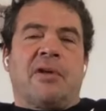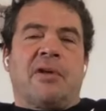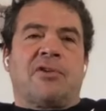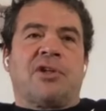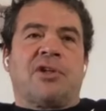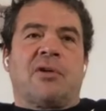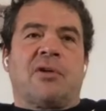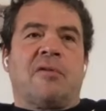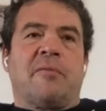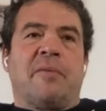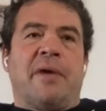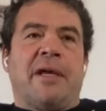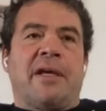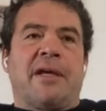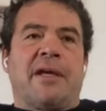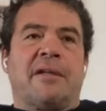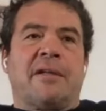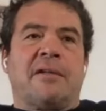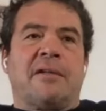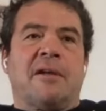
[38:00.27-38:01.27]
she couldn't
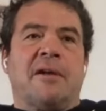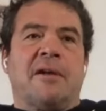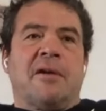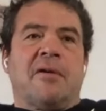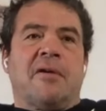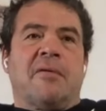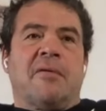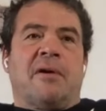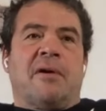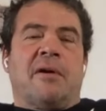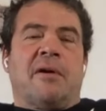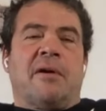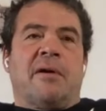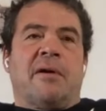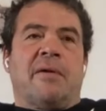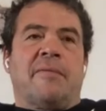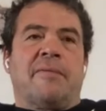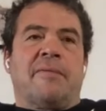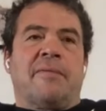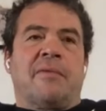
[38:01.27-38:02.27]
make it,
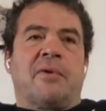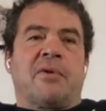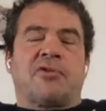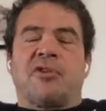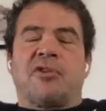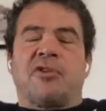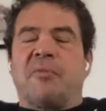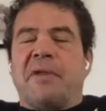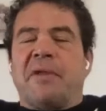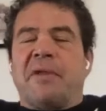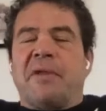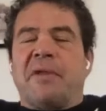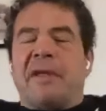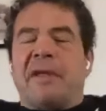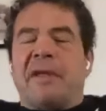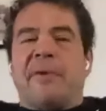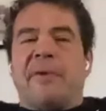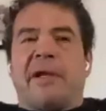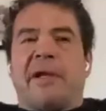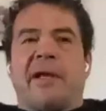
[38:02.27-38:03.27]
um, or something happened. I can't